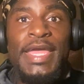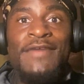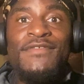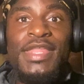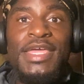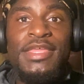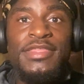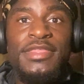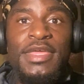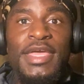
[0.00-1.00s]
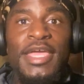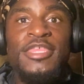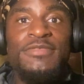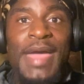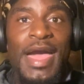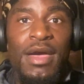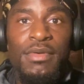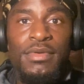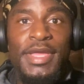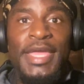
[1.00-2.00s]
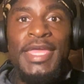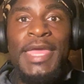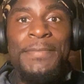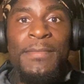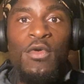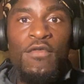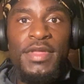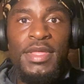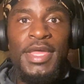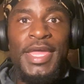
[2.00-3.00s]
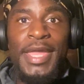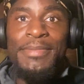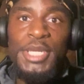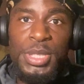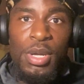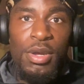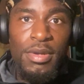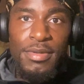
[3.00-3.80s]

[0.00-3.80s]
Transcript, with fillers: and release and smile and keep it moving and be strong,